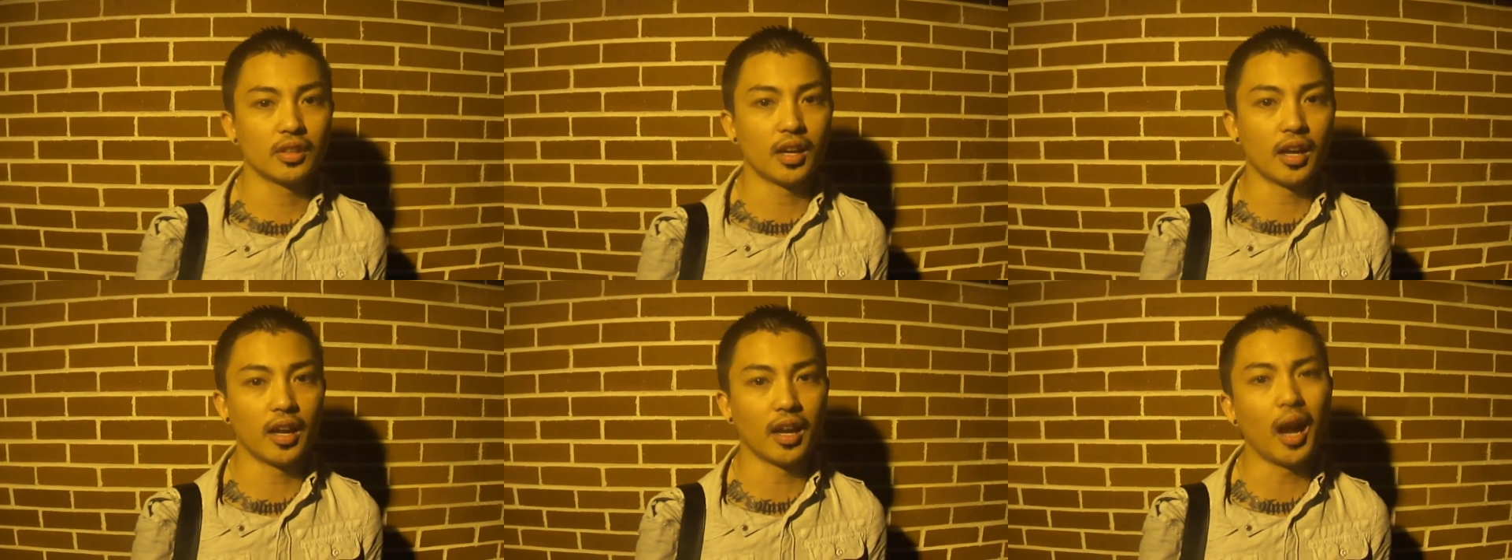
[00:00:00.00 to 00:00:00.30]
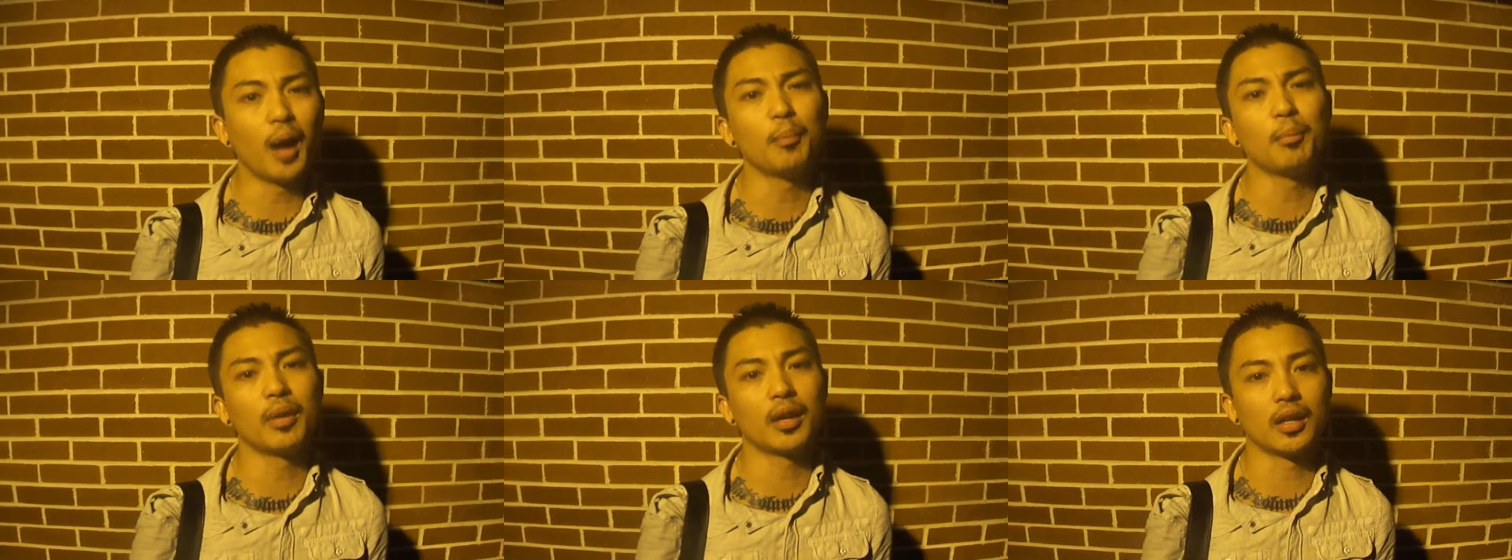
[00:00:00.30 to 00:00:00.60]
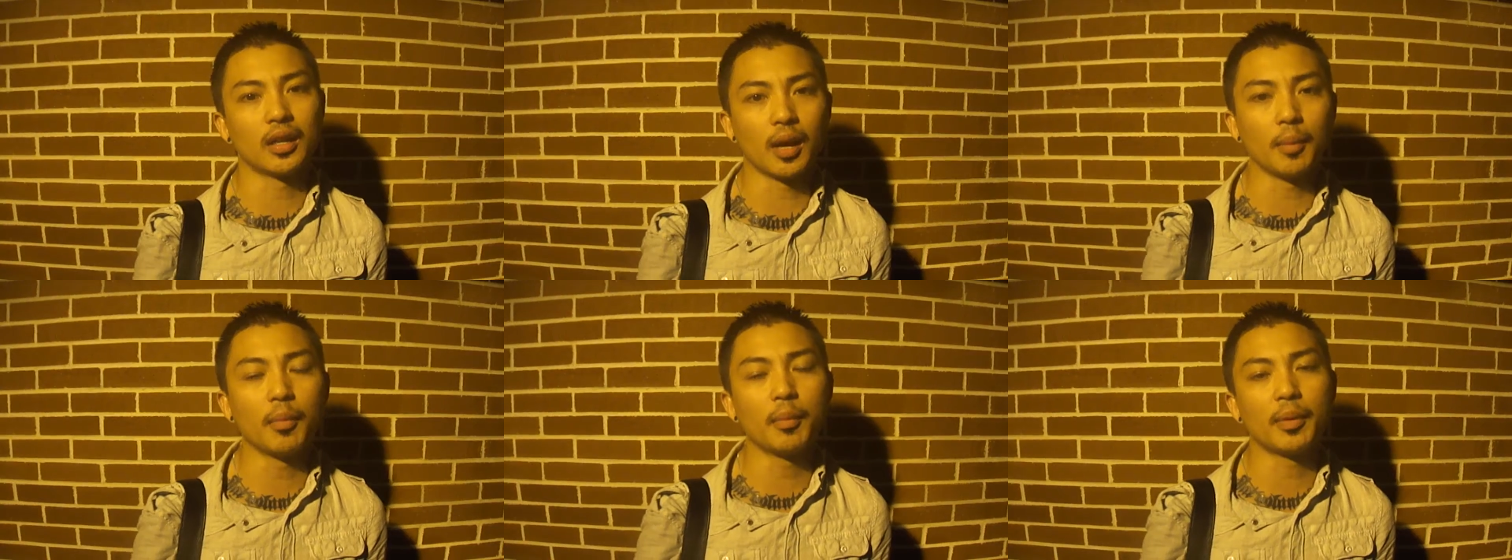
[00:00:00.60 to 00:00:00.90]
I, I'm
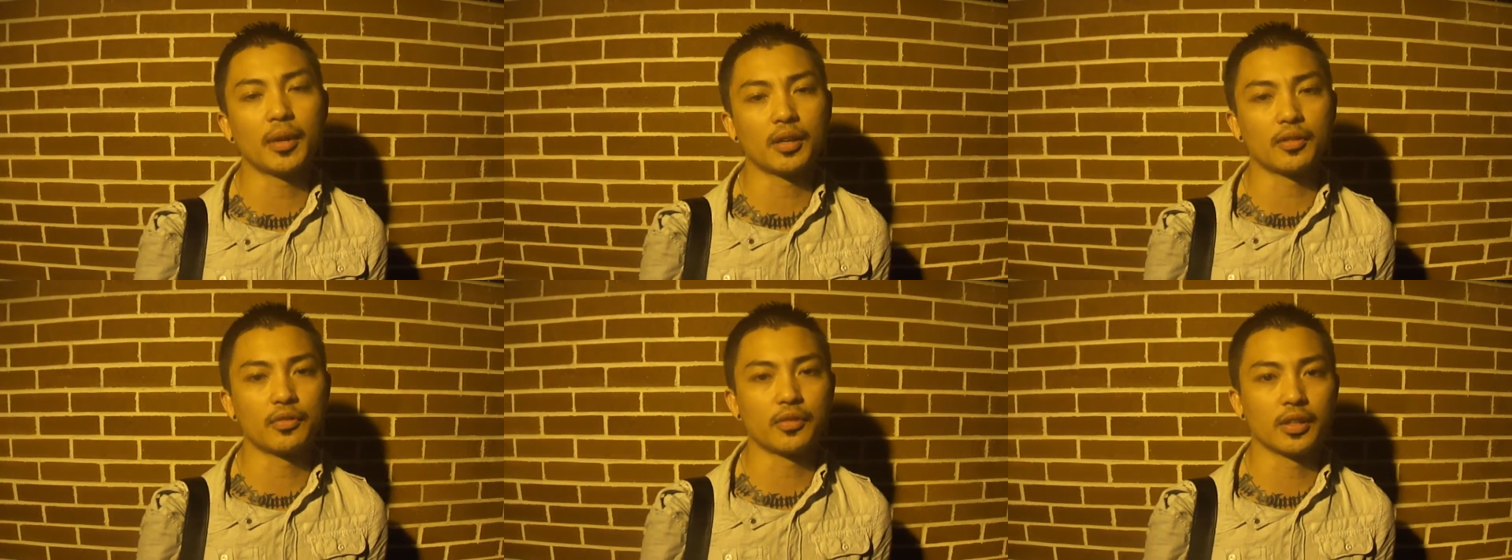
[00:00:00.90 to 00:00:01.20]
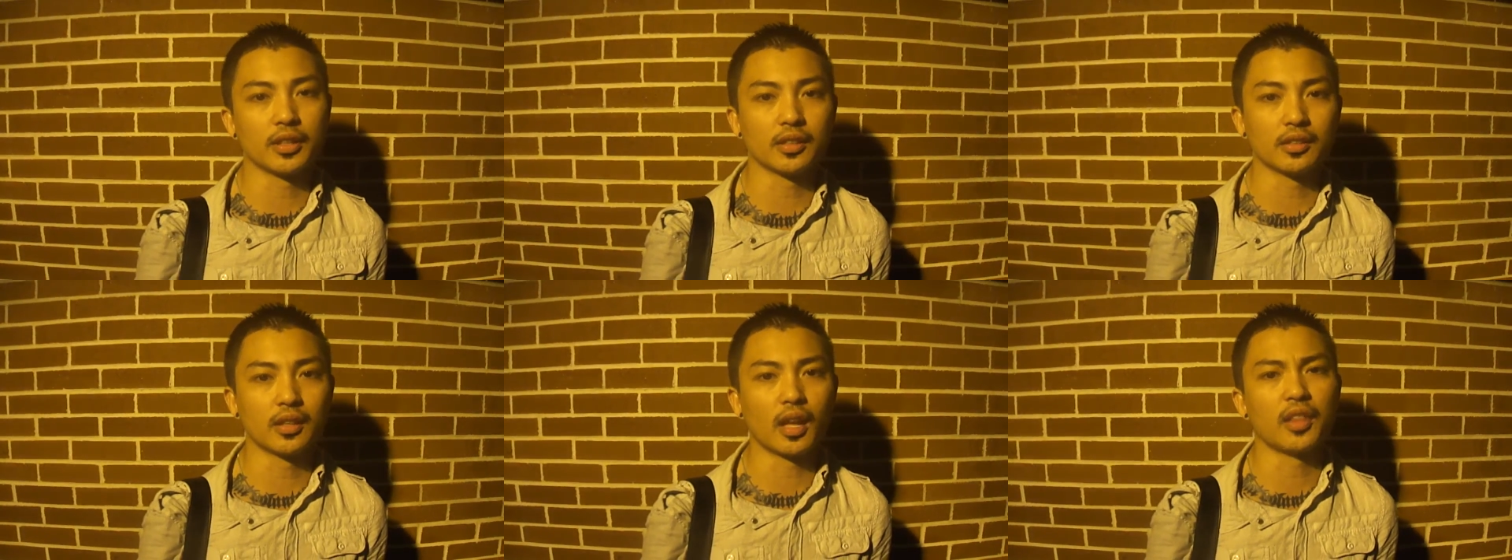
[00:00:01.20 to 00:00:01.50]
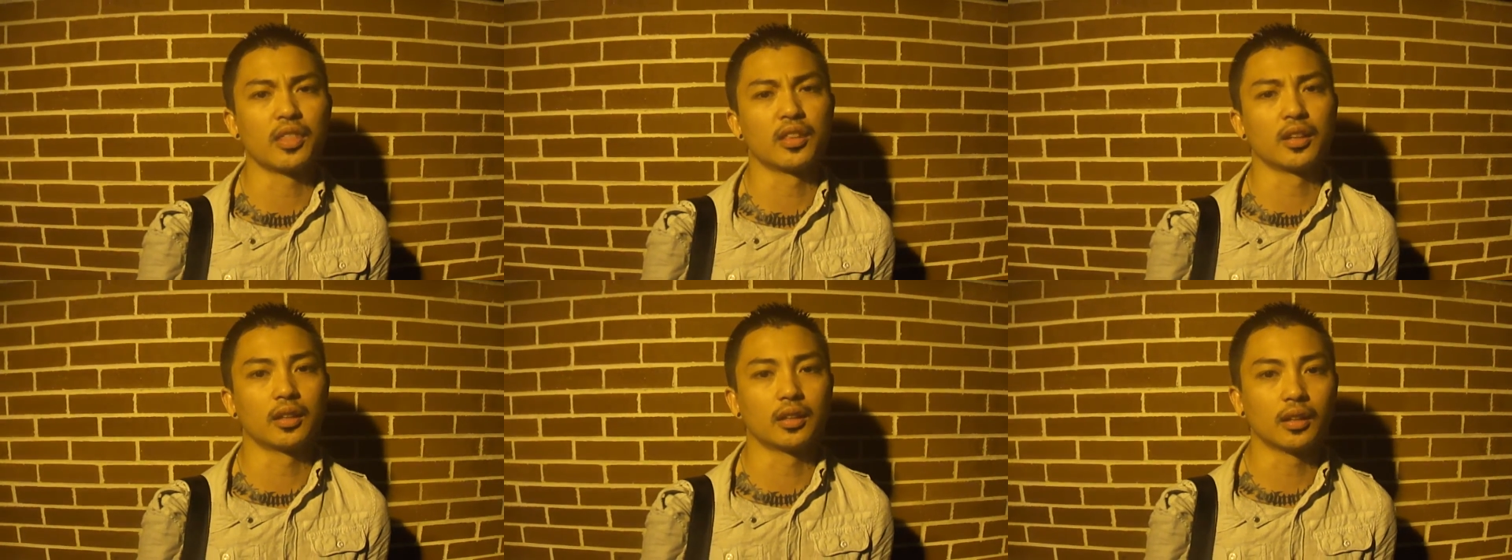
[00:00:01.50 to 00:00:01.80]
better. I'm a better friend,
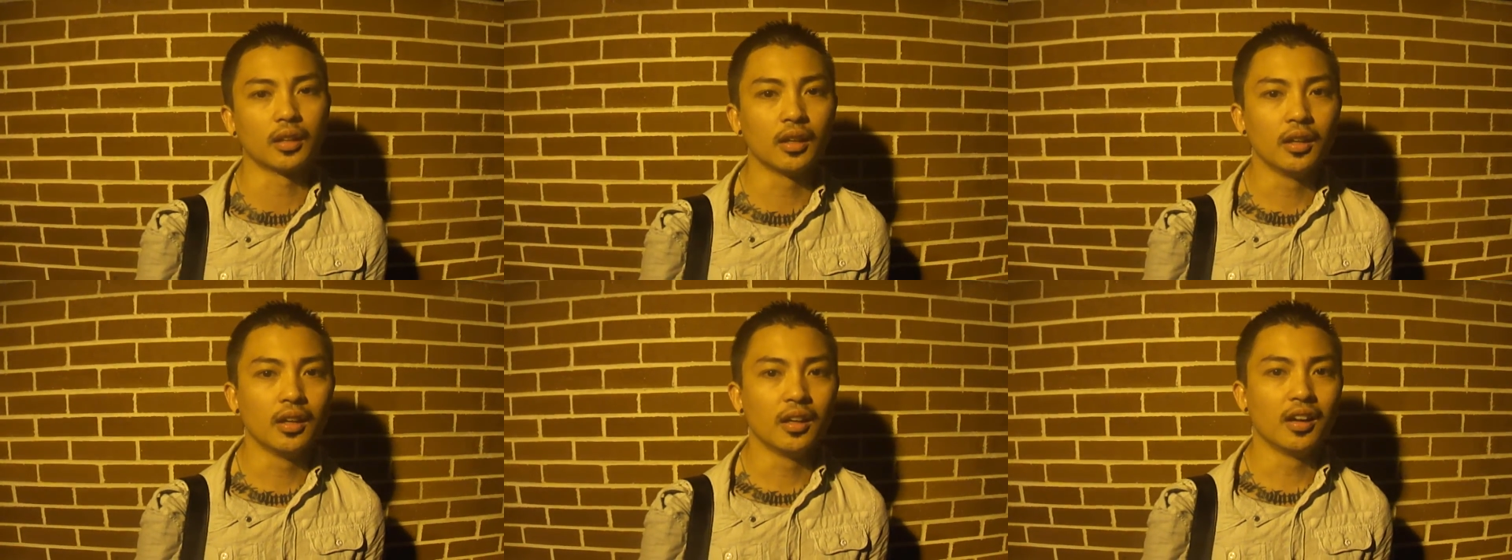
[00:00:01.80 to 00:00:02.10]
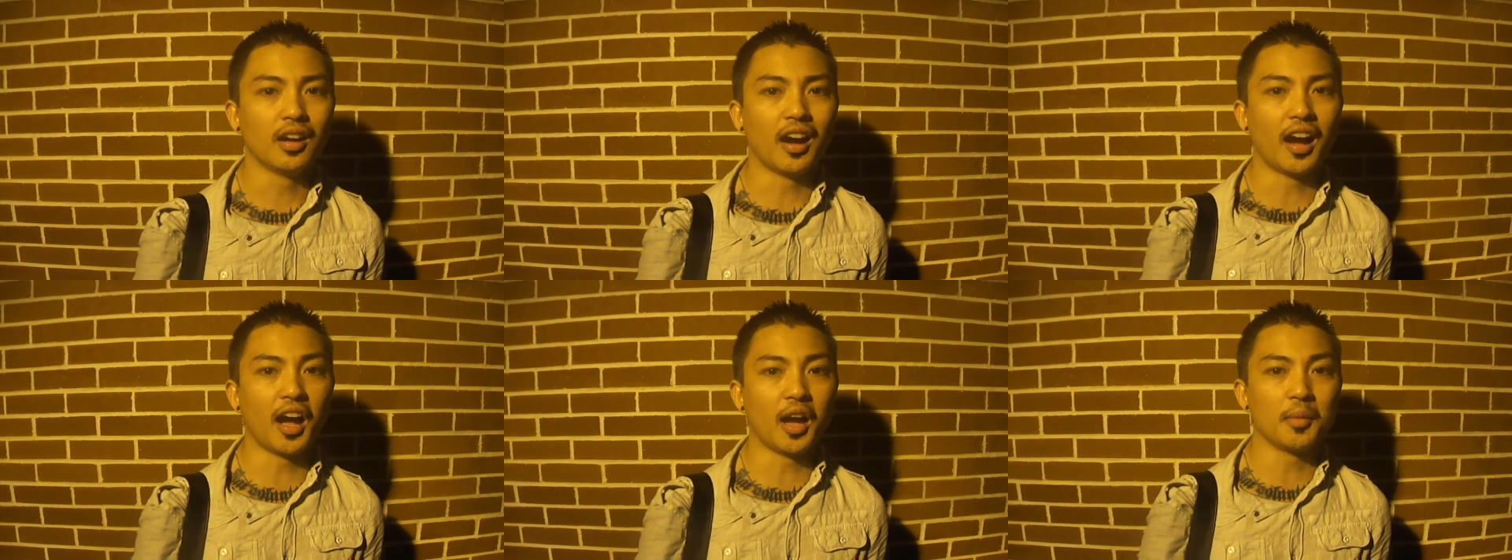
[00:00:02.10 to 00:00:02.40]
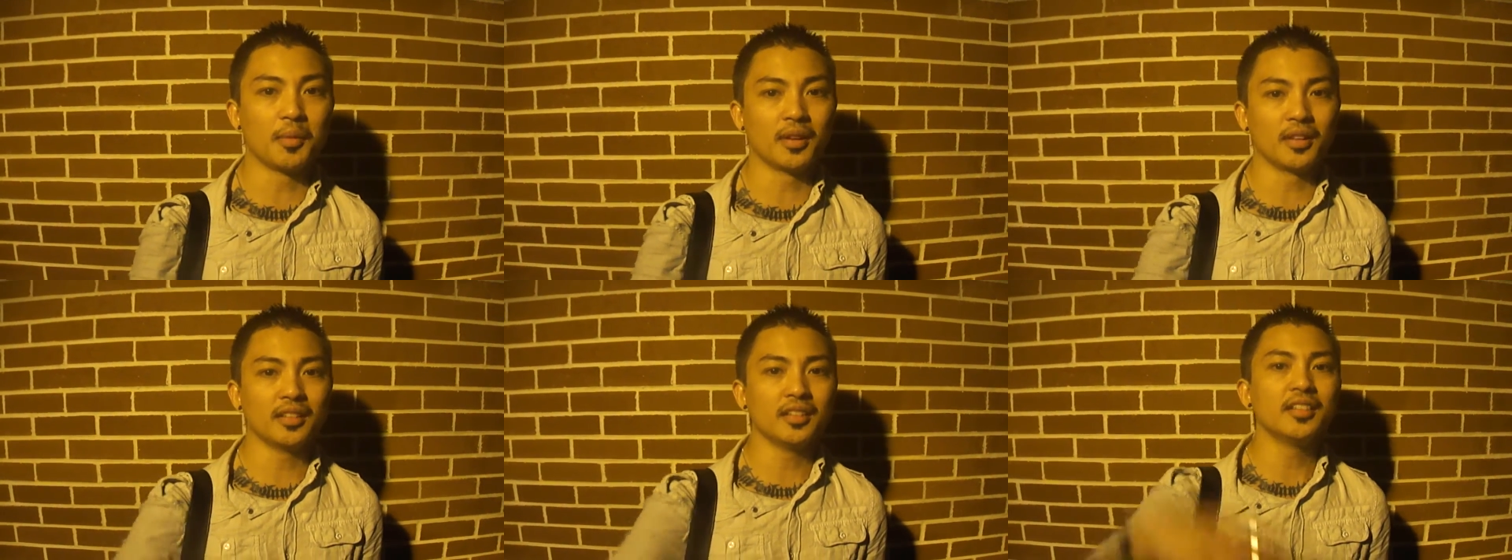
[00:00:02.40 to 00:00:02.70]
I think. All
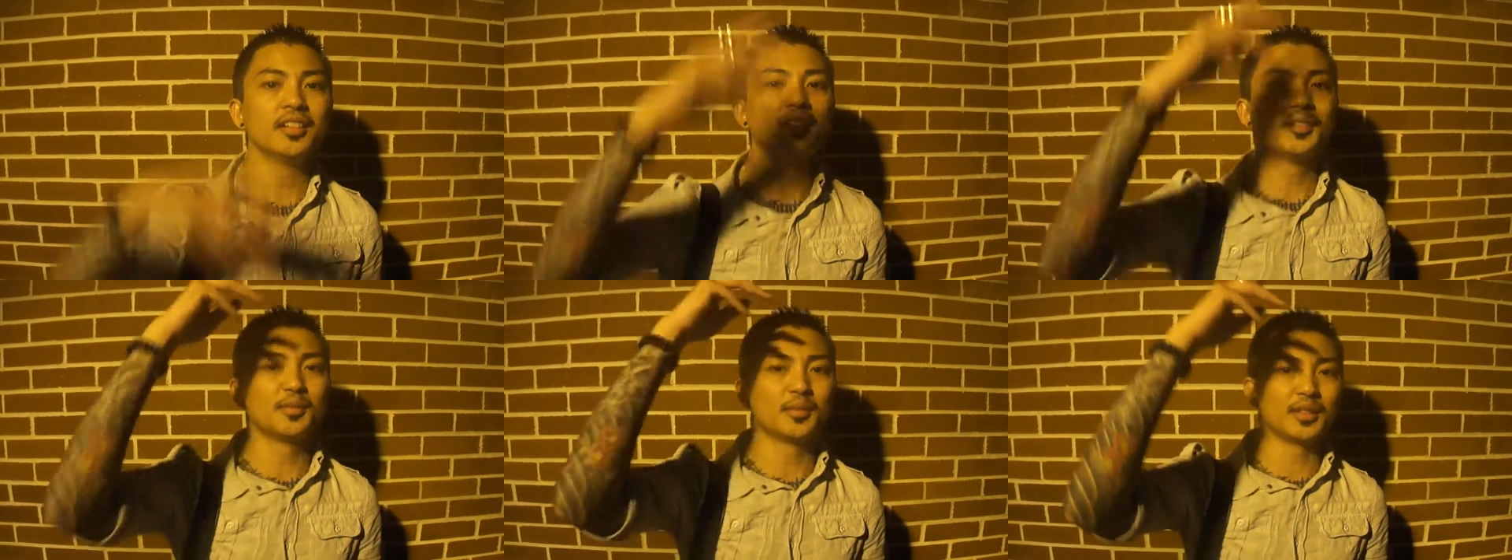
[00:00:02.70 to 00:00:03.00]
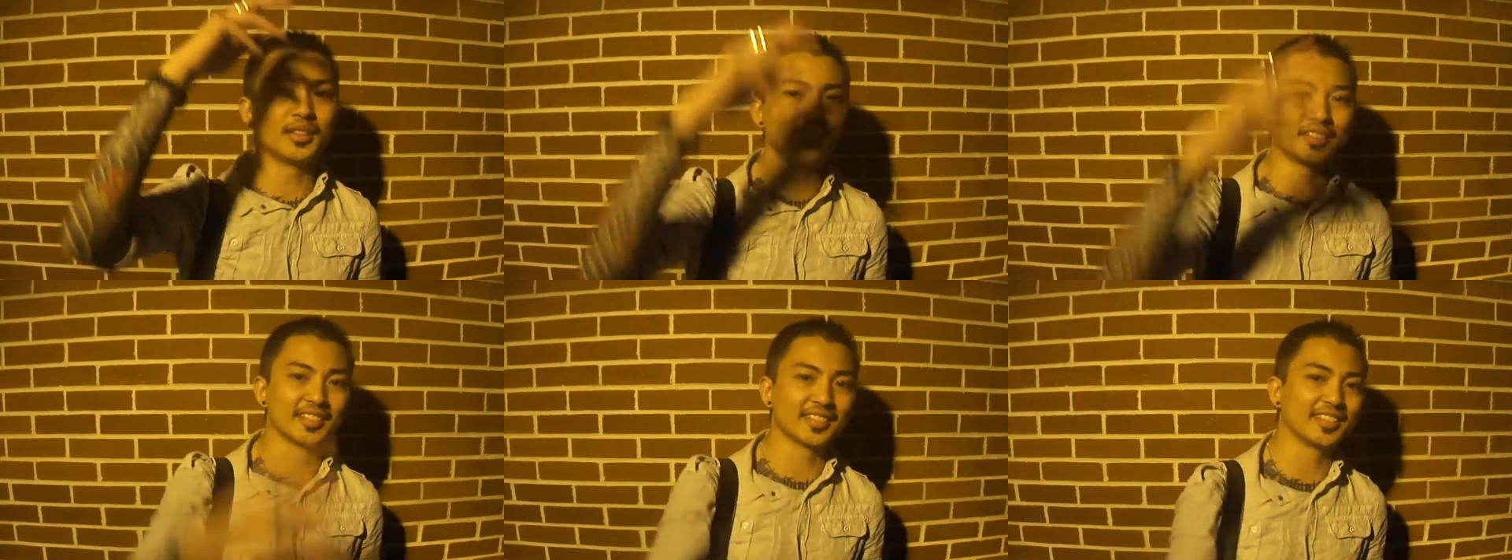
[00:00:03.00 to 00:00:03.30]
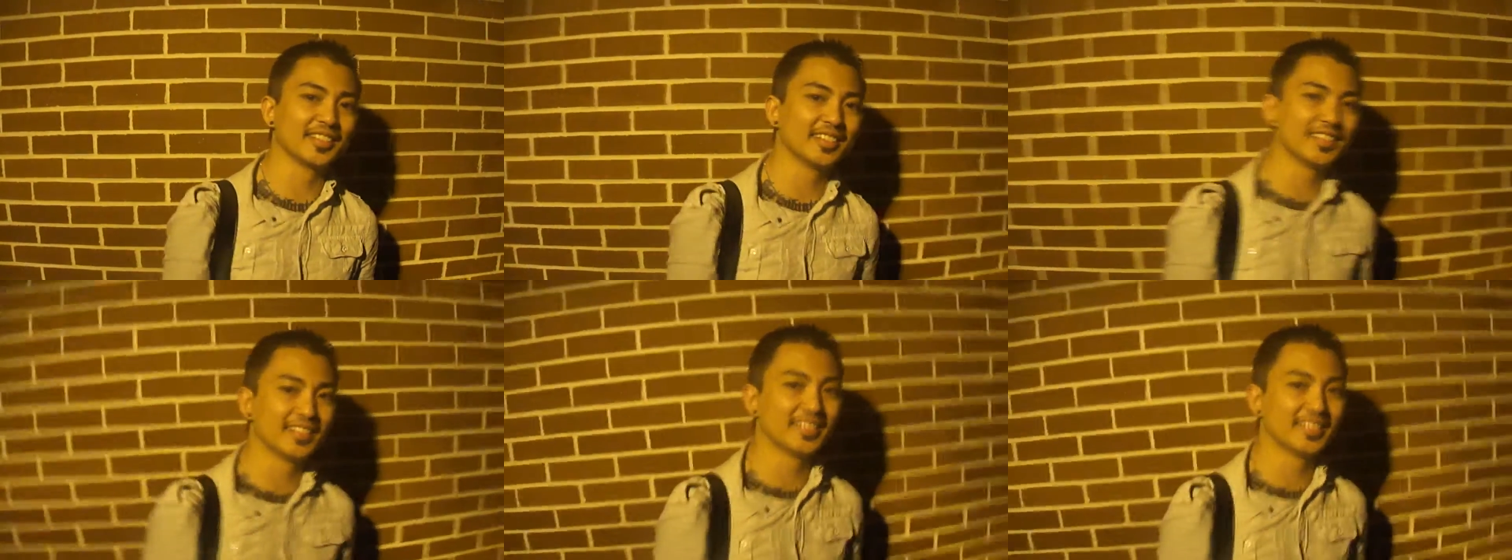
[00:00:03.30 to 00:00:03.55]
right, man? Peace.